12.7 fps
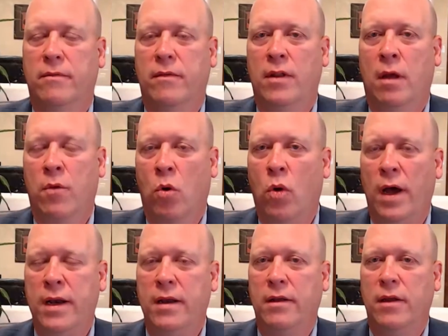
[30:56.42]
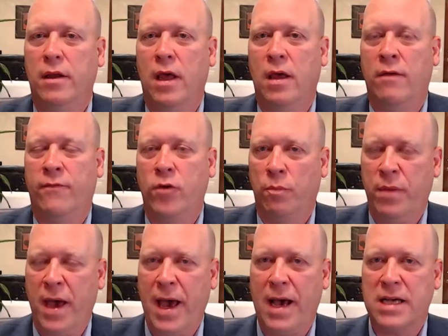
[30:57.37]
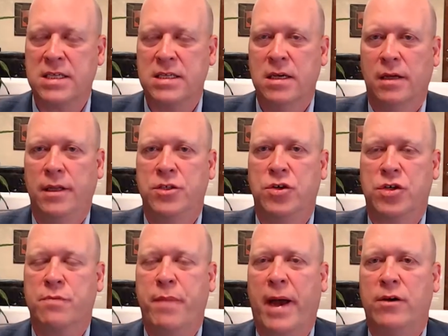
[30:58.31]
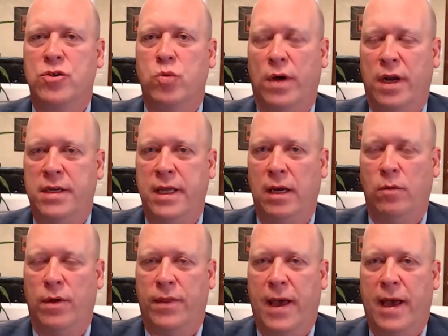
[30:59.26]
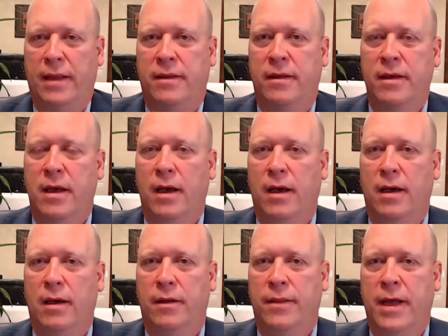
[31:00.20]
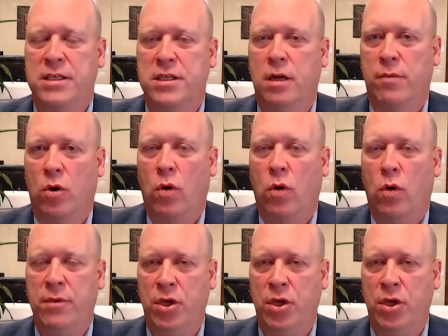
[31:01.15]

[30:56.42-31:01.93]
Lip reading: Number one, if you pass, does your spouse want to deal with that? That's number one.